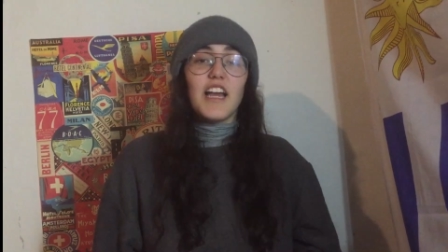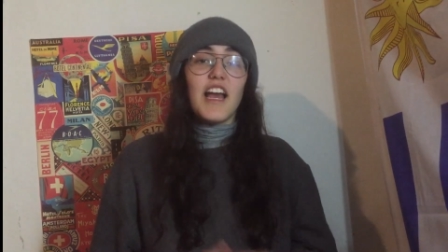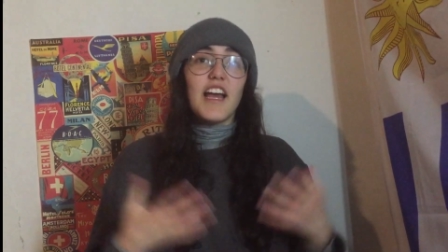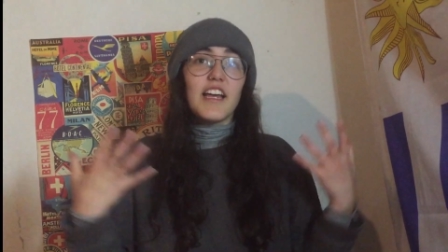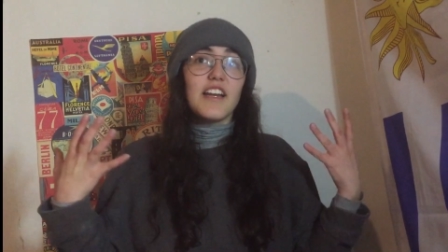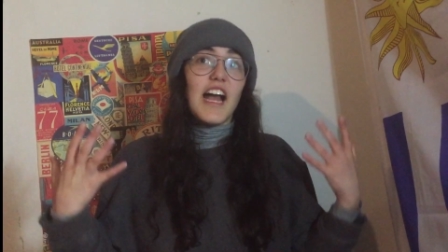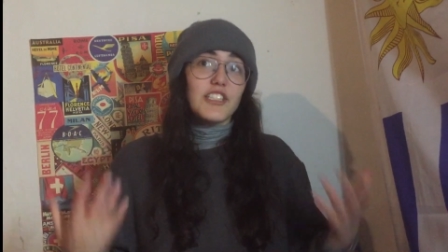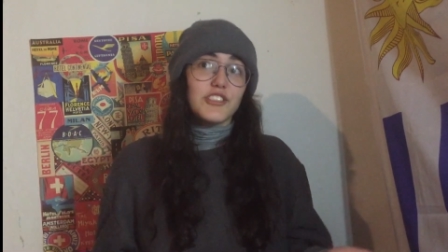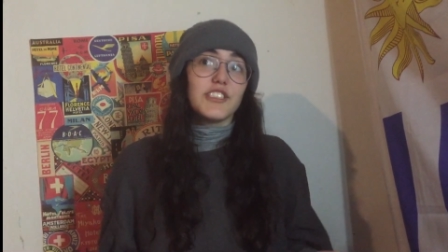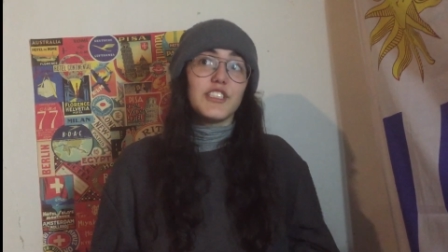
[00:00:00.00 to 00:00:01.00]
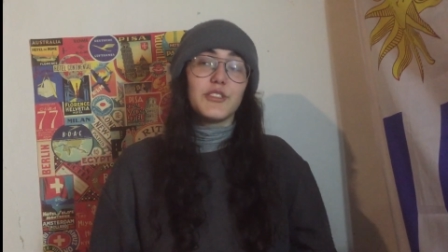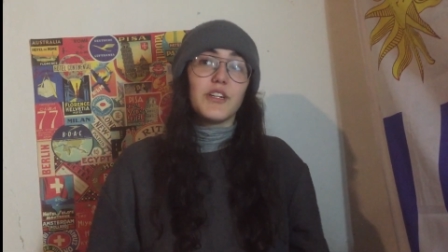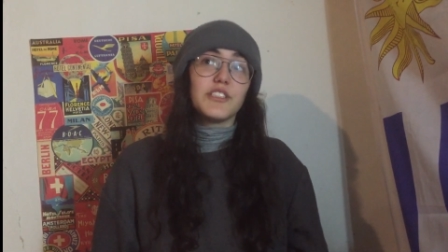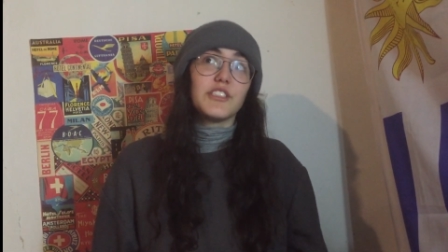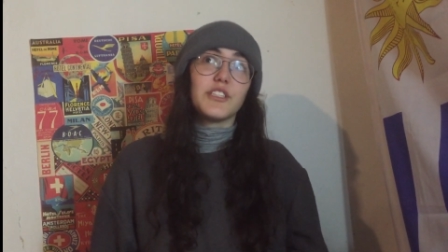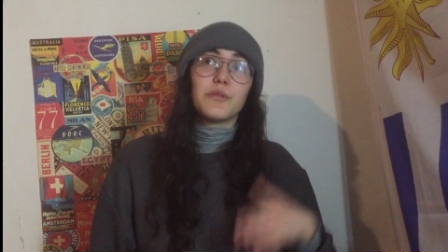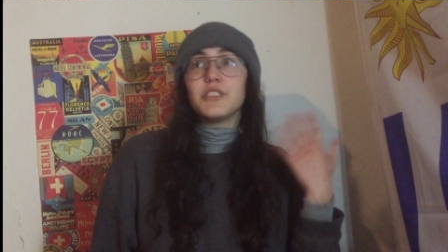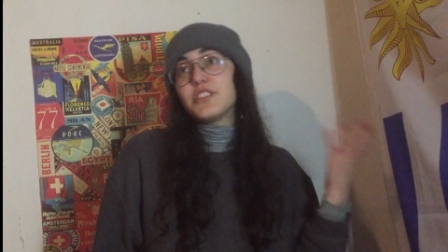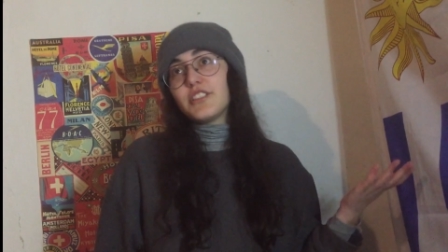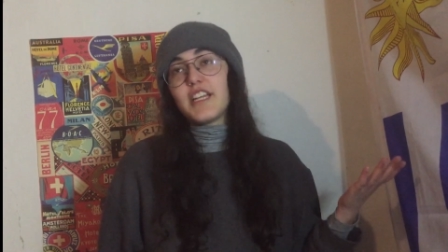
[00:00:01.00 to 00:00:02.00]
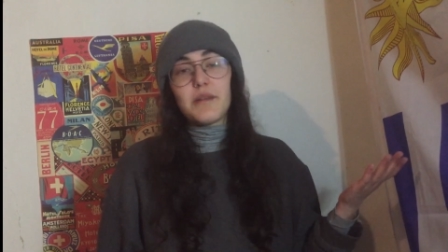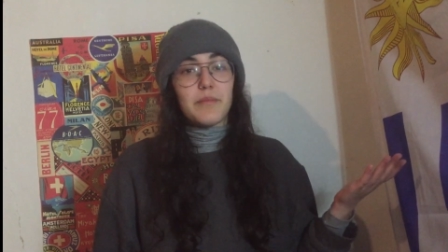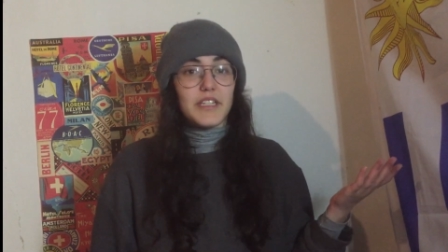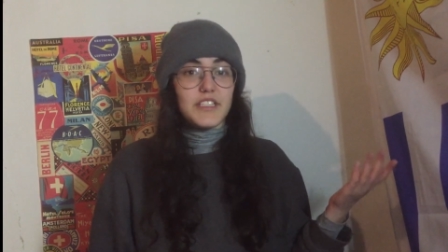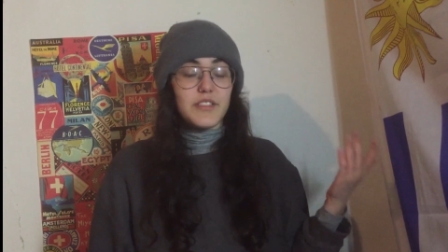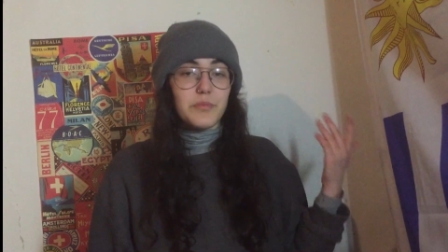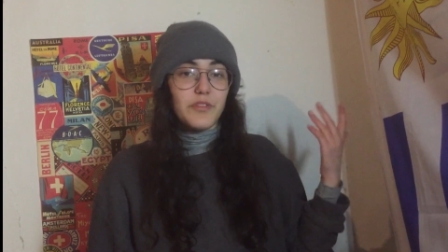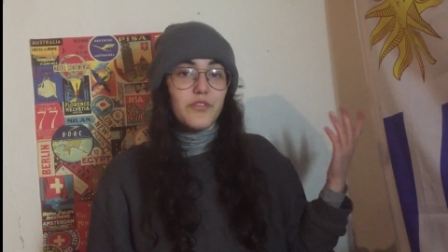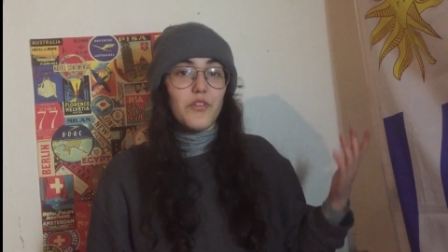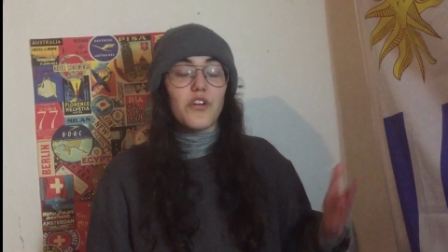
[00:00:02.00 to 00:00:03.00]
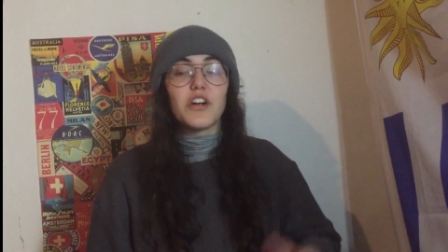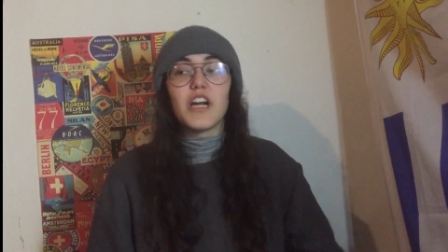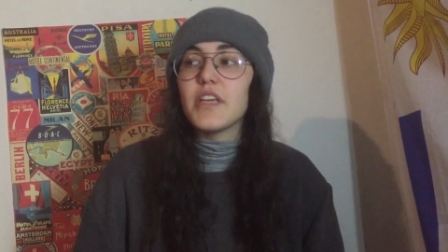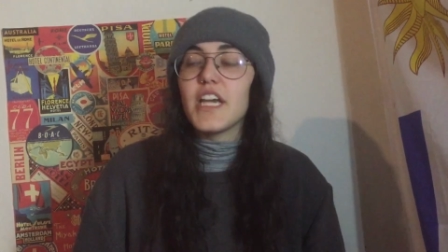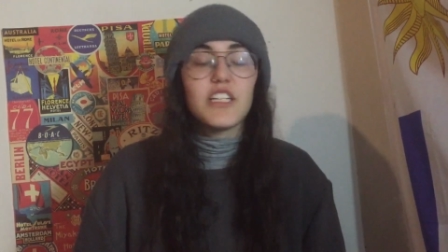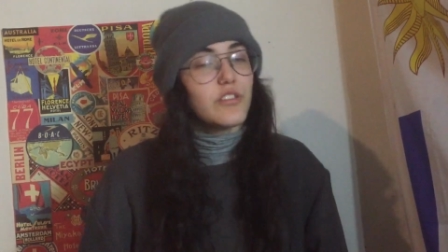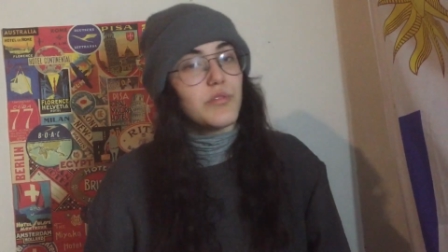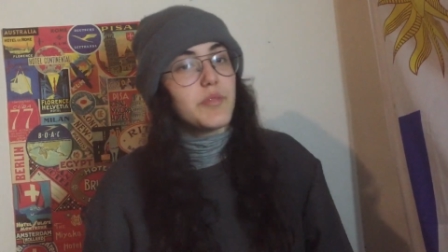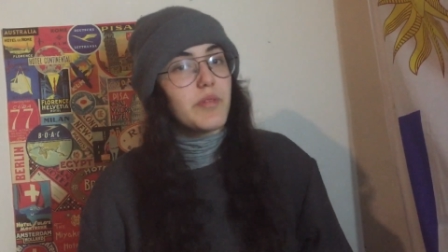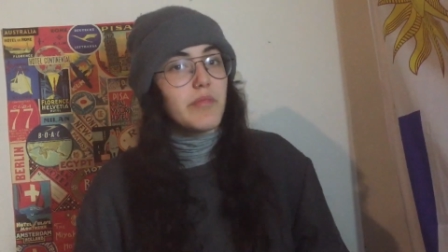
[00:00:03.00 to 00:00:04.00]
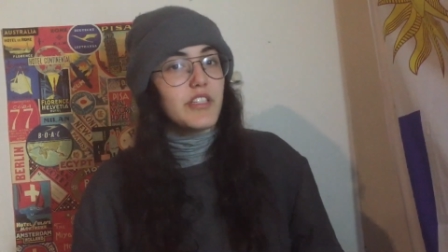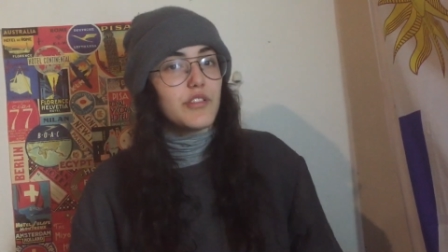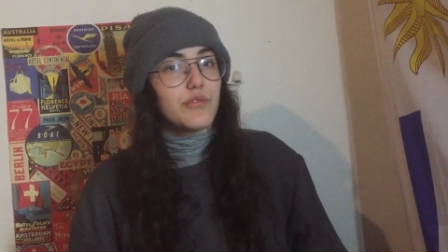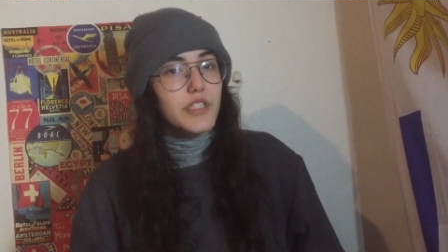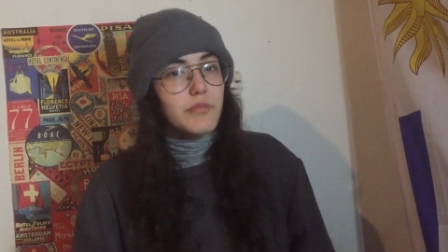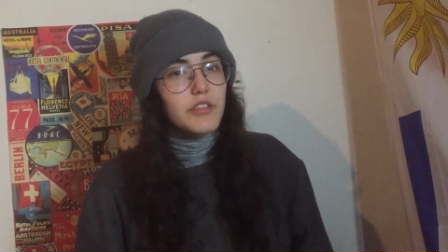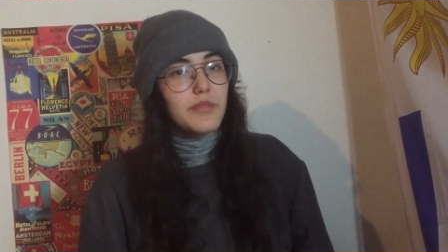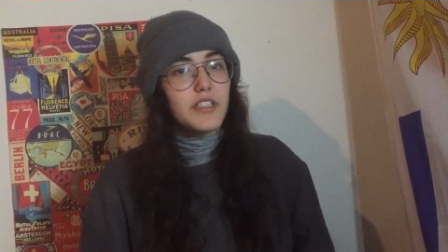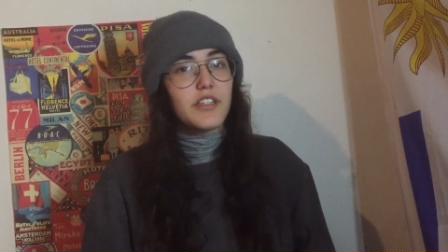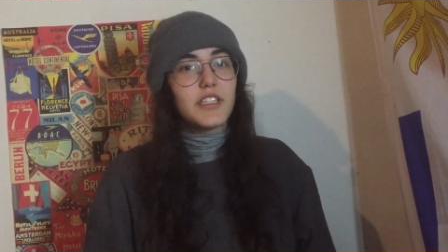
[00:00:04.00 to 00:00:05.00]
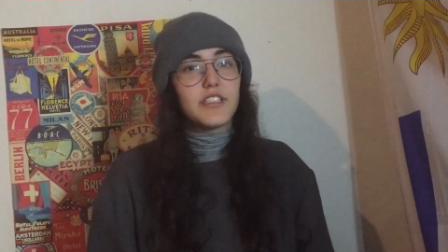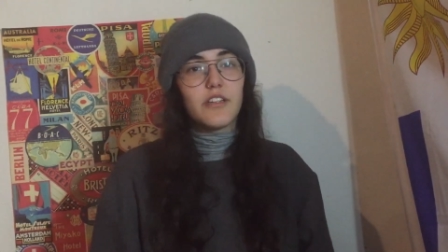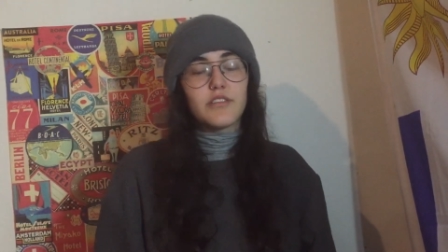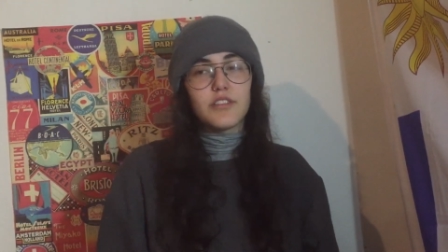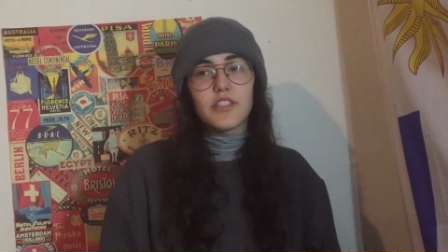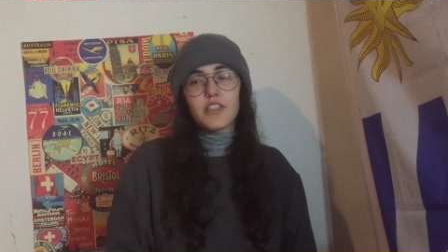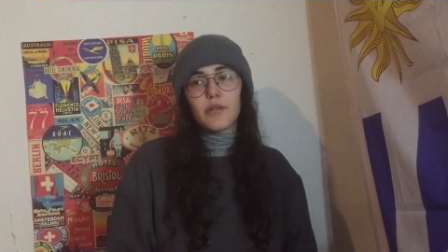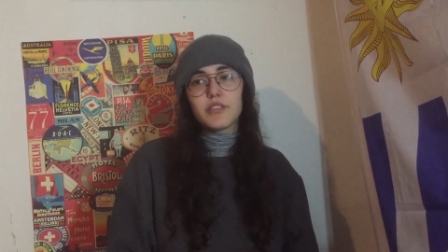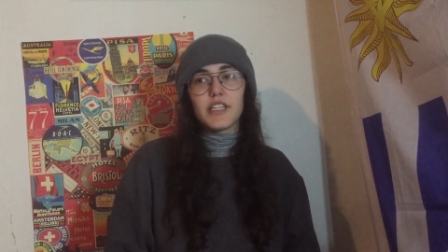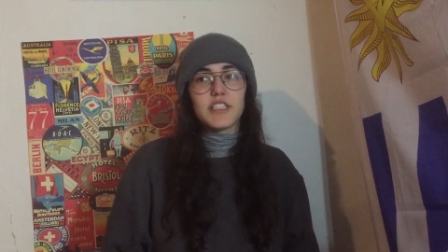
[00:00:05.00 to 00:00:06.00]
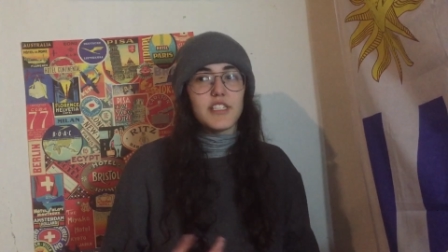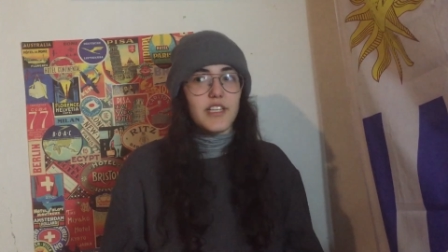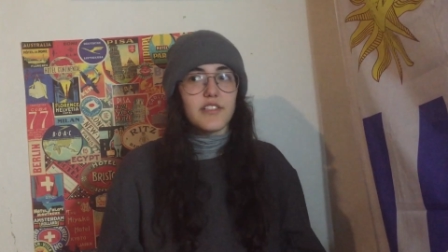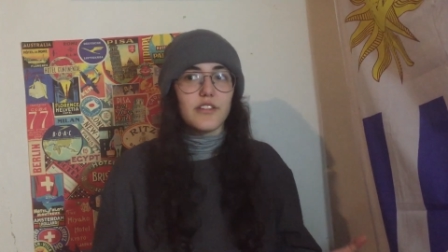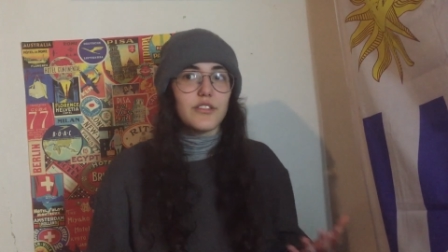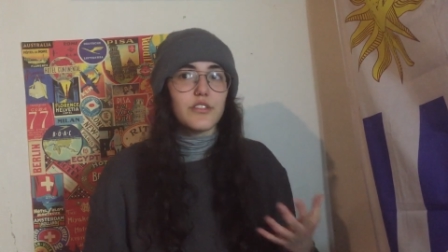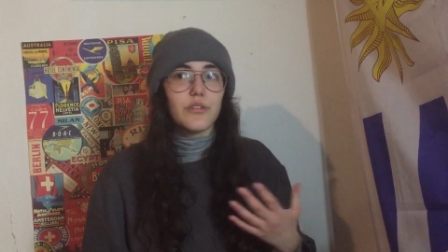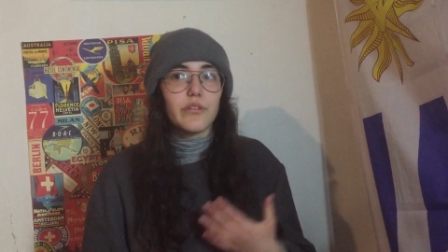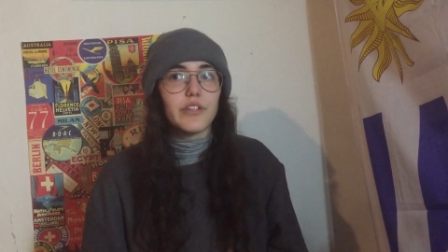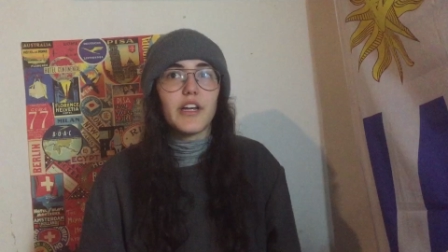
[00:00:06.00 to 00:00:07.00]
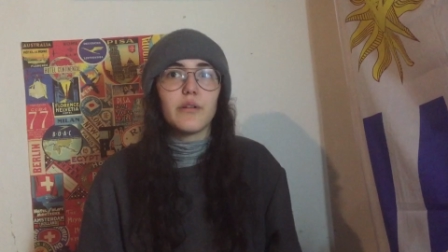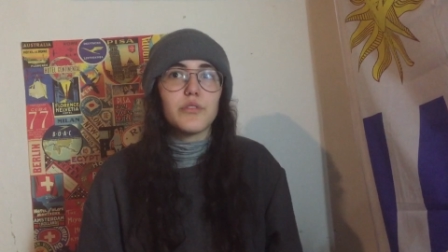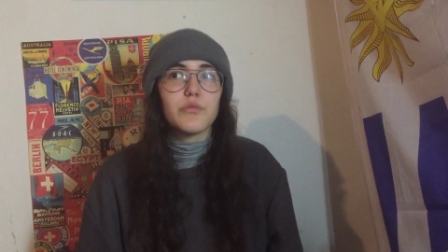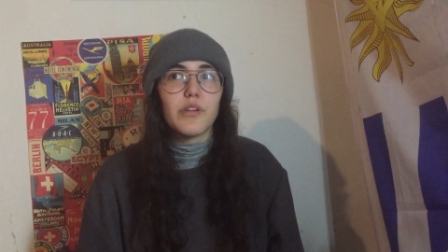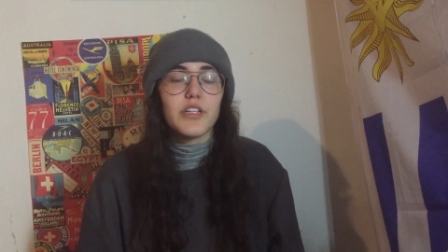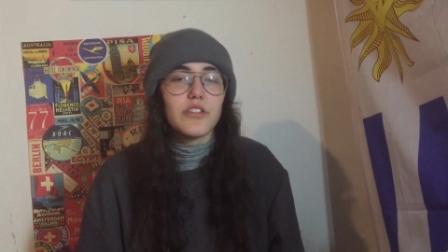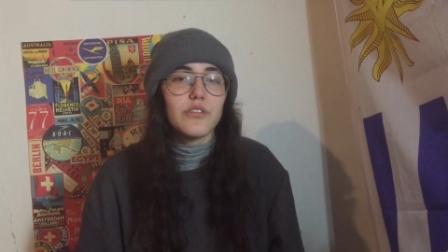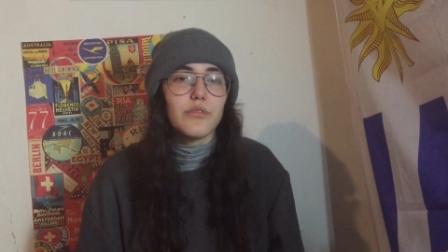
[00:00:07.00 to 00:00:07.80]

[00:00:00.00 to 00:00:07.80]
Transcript: And actually, to answer the question that I missed before, it has always been my dream to be an architect since I was like six years old. I always wanted